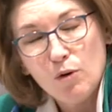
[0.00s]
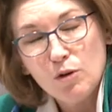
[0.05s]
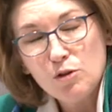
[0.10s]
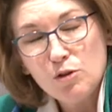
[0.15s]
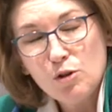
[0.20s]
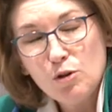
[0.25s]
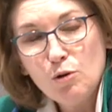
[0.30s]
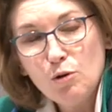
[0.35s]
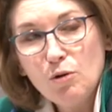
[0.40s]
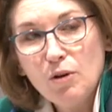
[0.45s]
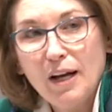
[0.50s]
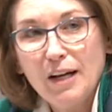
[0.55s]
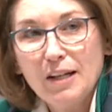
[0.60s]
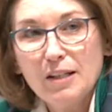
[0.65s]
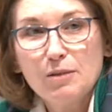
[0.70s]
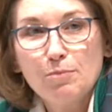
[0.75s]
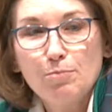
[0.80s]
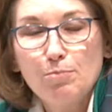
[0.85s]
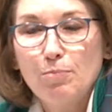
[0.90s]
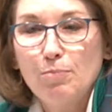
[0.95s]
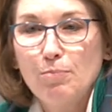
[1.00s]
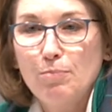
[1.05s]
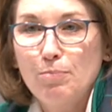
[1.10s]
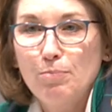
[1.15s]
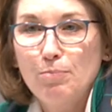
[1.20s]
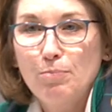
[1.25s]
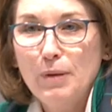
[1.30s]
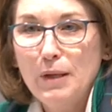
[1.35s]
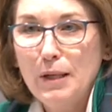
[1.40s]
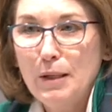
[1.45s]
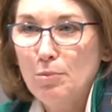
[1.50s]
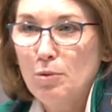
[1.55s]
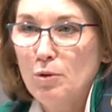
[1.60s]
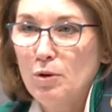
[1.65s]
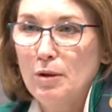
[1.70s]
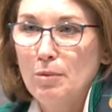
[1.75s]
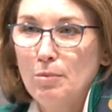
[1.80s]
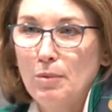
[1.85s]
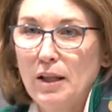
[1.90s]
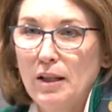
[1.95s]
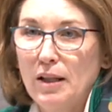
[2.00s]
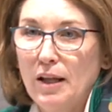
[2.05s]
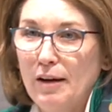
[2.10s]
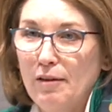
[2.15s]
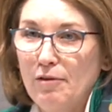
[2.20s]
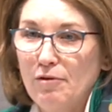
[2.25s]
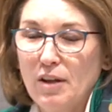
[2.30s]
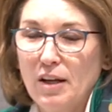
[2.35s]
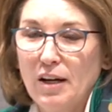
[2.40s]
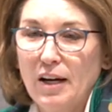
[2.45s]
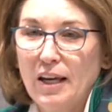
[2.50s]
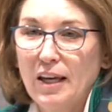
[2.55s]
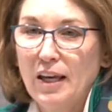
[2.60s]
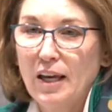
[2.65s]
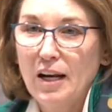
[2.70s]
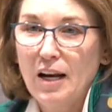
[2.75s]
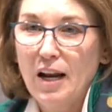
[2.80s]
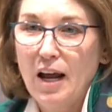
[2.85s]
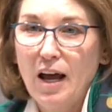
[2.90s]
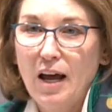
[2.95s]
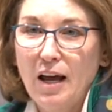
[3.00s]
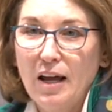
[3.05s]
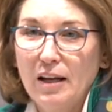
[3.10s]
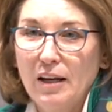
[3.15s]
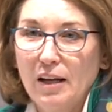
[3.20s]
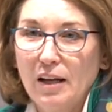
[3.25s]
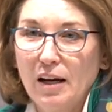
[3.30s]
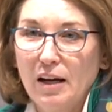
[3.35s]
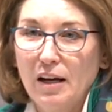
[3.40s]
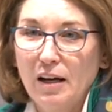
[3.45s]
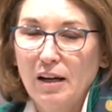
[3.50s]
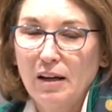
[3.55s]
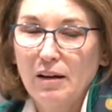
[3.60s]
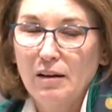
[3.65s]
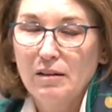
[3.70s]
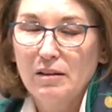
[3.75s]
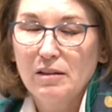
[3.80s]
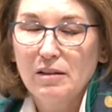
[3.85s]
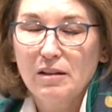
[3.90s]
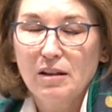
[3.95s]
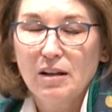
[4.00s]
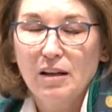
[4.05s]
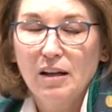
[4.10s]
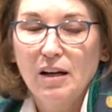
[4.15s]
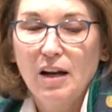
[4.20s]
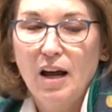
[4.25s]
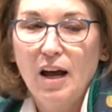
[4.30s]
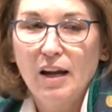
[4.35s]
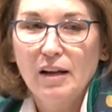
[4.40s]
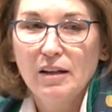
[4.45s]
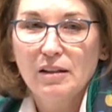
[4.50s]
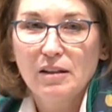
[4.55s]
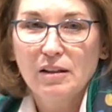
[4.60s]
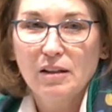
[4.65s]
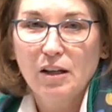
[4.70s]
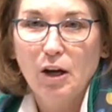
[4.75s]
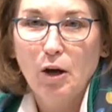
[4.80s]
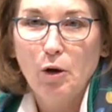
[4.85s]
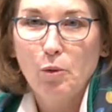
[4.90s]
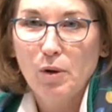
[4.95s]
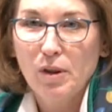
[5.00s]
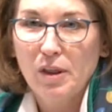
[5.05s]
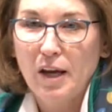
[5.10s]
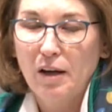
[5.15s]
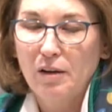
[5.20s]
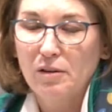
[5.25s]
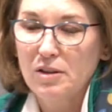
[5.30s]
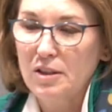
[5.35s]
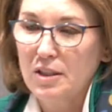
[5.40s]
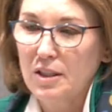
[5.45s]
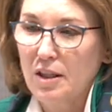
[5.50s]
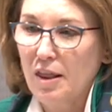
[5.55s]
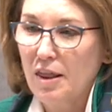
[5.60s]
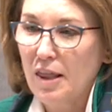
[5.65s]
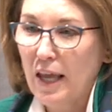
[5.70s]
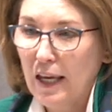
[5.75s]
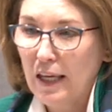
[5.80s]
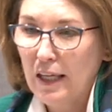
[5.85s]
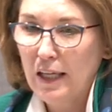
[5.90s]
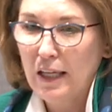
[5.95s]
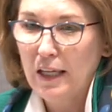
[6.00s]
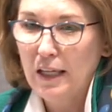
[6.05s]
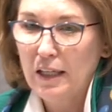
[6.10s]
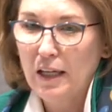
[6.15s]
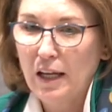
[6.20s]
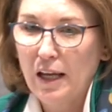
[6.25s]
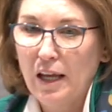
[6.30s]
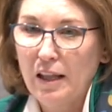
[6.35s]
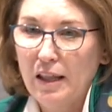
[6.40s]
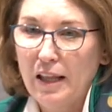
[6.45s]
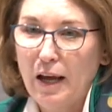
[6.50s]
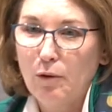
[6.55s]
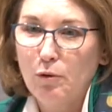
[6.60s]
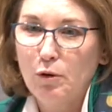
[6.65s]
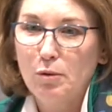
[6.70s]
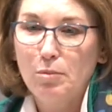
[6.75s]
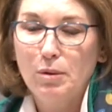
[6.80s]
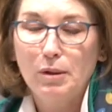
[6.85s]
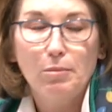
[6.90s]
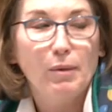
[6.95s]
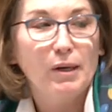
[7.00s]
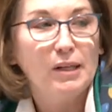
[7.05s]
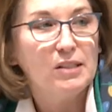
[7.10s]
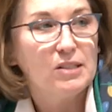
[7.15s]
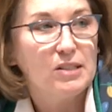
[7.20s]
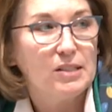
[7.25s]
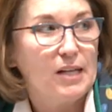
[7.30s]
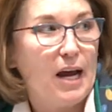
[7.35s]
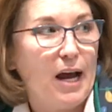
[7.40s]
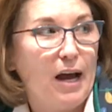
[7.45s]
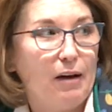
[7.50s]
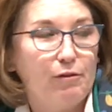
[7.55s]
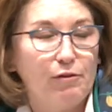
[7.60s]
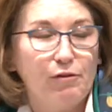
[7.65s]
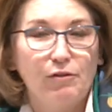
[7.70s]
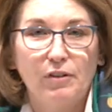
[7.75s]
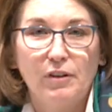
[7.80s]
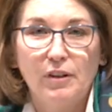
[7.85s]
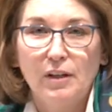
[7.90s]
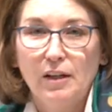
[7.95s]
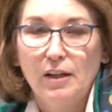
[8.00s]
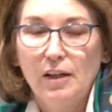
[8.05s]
2 last people in my life that I cannot go without thanking, and that would be my staff.